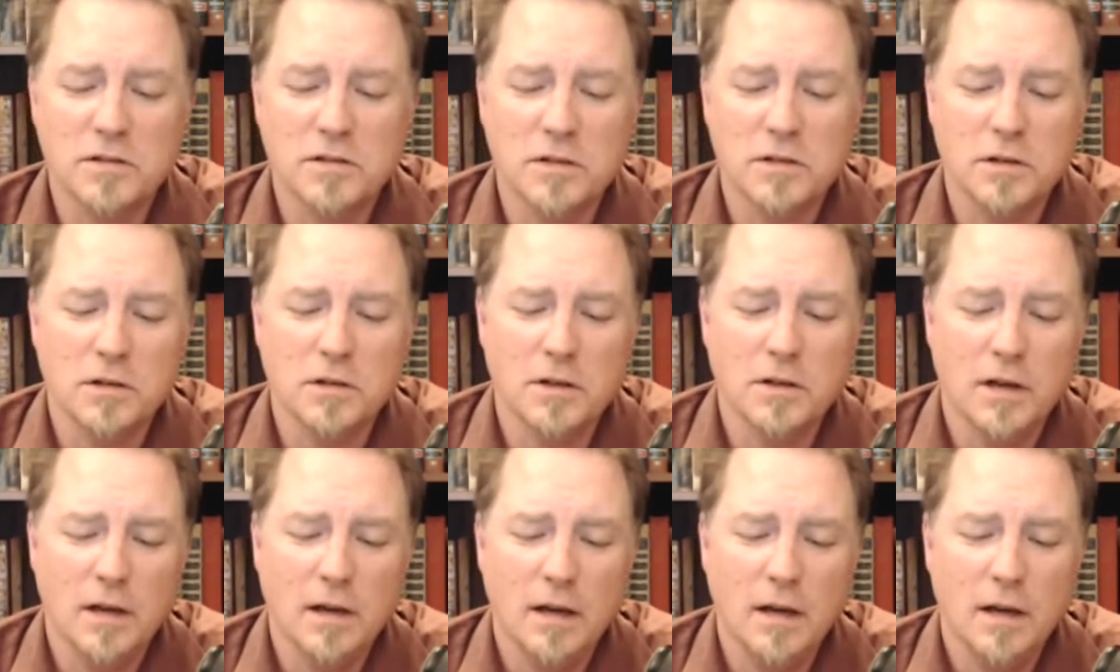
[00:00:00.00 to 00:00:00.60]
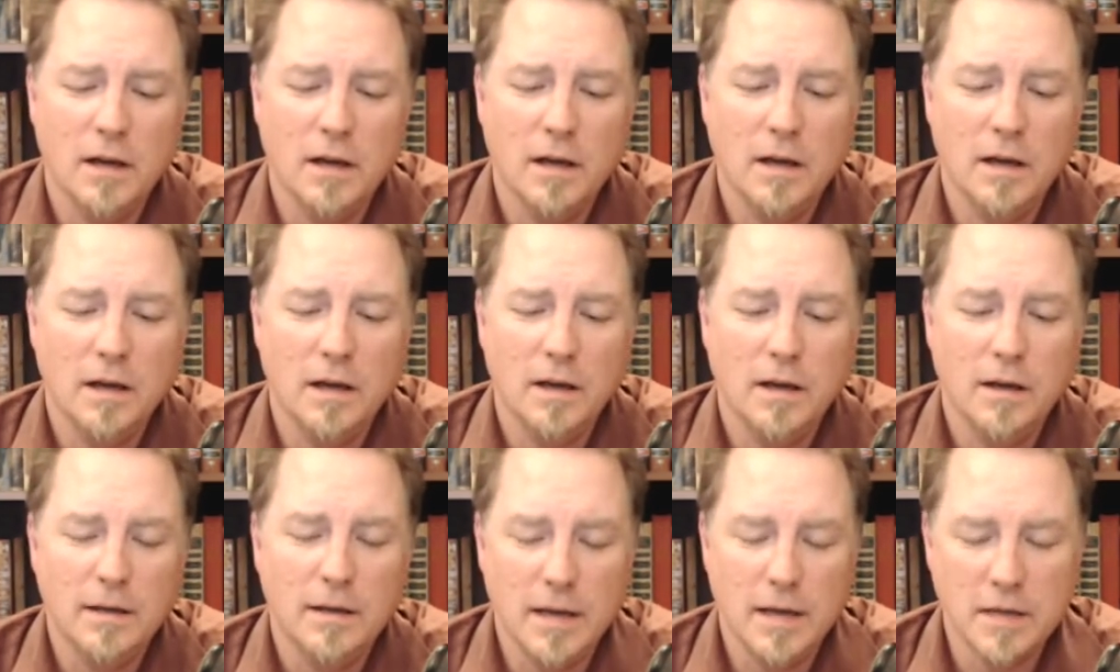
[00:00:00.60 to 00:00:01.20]
Sir.
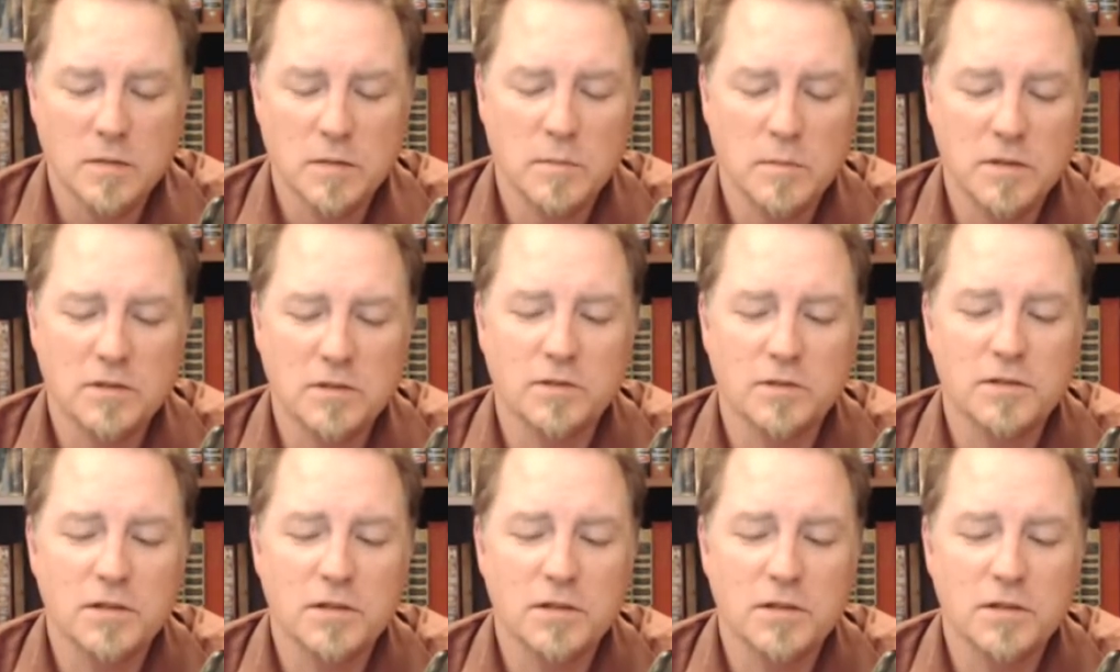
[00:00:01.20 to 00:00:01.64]
Yes, Mr.